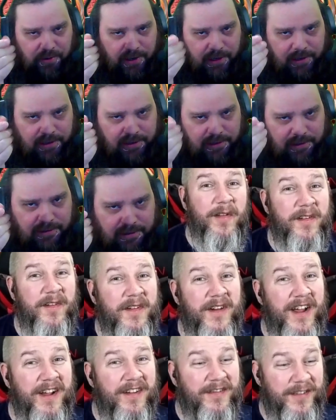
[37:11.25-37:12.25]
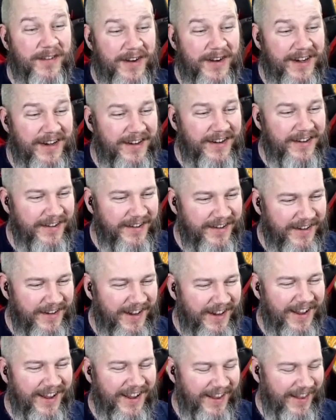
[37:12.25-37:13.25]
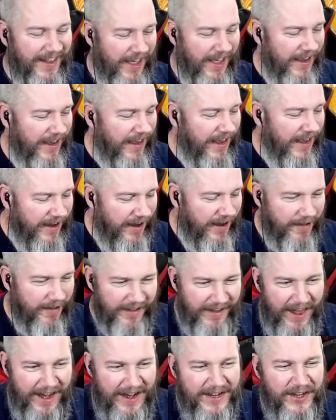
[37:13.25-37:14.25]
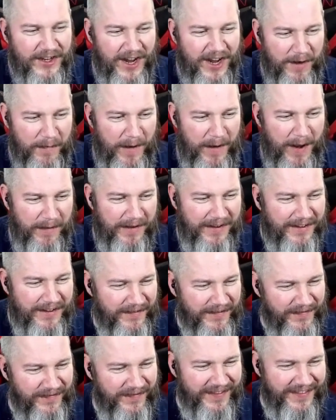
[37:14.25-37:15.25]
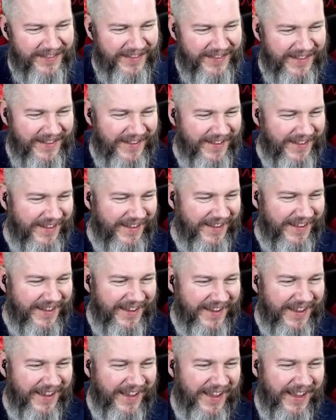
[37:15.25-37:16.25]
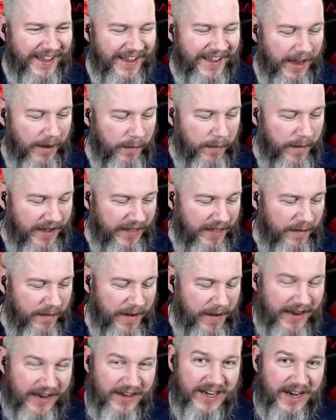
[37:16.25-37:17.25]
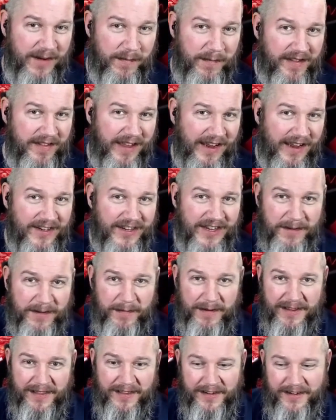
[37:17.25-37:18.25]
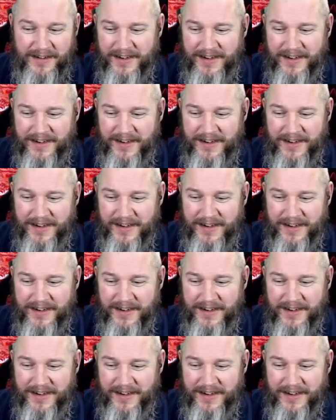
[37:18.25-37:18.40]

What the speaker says: Jam, it's also not free. It costs a lot of cheddar, baby. Yeah, making the bacon jam is not cheap either.